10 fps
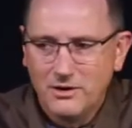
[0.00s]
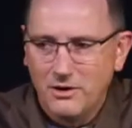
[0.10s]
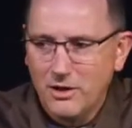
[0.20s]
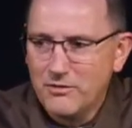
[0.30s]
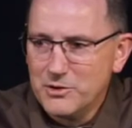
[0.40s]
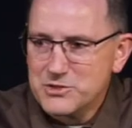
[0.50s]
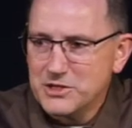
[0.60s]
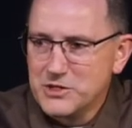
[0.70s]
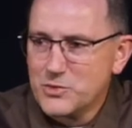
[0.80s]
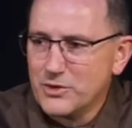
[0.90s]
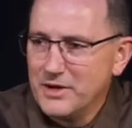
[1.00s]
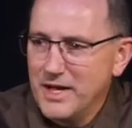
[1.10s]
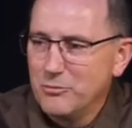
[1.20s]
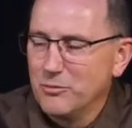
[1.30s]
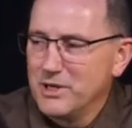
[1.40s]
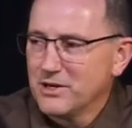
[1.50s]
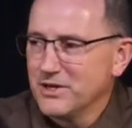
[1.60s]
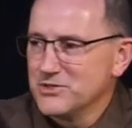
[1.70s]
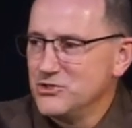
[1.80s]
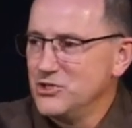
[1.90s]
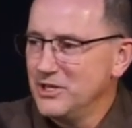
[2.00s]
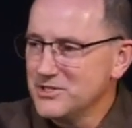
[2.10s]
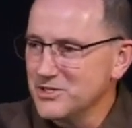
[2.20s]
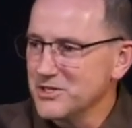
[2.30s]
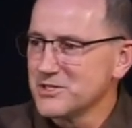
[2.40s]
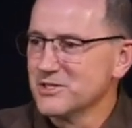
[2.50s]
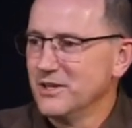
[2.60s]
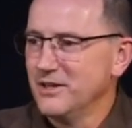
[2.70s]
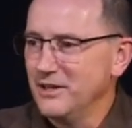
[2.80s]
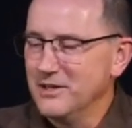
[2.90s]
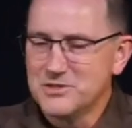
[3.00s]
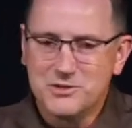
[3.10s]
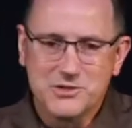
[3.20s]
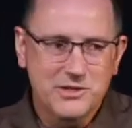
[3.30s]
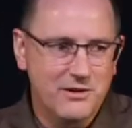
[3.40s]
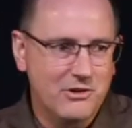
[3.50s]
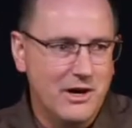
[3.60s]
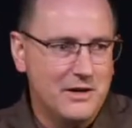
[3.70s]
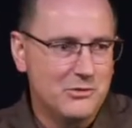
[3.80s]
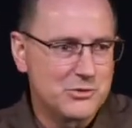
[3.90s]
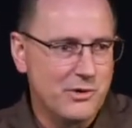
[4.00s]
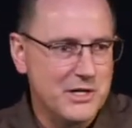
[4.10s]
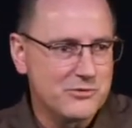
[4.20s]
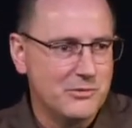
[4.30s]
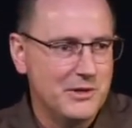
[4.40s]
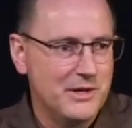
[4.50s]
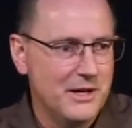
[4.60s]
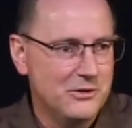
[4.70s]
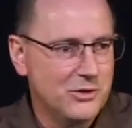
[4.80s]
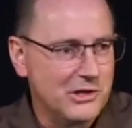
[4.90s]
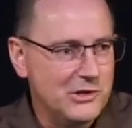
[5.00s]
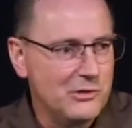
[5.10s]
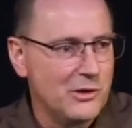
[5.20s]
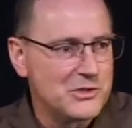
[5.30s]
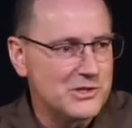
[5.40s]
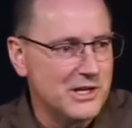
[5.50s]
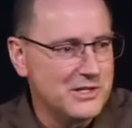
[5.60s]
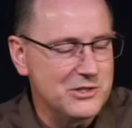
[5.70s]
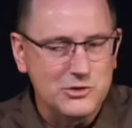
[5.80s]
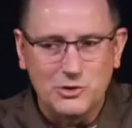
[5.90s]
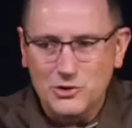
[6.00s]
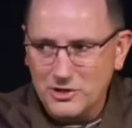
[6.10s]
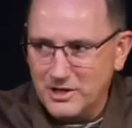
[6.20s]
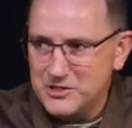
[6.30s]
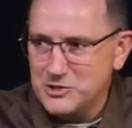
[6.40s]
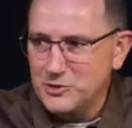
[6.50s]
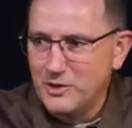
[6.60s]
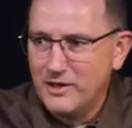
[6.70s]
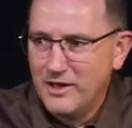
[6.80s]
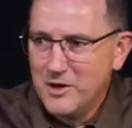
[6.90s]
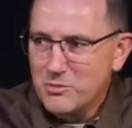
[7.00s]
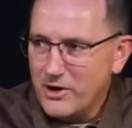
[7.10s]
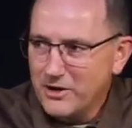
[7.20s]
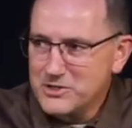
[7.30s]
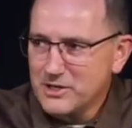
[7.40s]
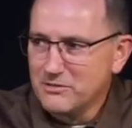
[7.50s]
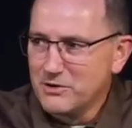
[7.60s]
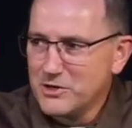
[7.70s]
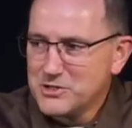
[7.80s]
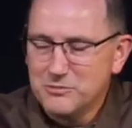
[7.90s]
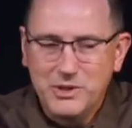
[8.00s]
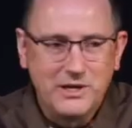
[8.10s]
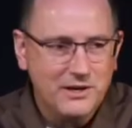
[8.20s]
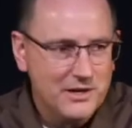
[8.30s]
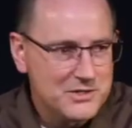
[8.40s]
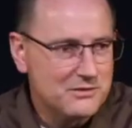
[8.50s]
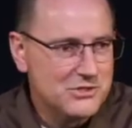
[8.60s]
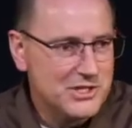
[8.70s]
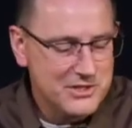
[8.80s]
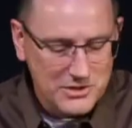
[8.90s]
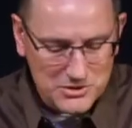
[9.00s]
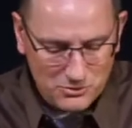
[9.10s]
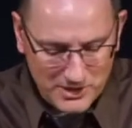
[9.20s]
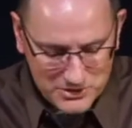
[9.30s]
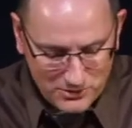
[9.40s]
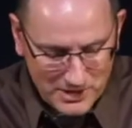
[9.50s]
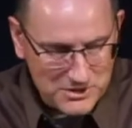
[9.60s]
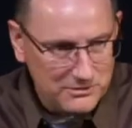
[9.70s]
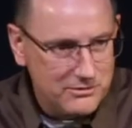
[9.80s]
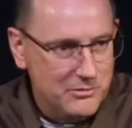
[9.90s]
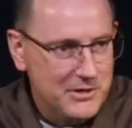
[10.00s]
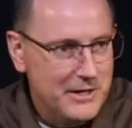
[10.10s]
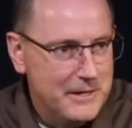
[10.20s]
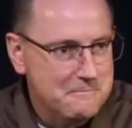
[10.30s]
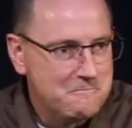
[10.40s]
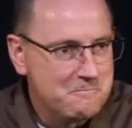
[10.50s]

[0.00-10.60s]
all of those things were enabled because Jesus is the Son of God and he was raised from the dead. You can do those things that you could not do prior to conversion because of Jesus' resurrection from the dead.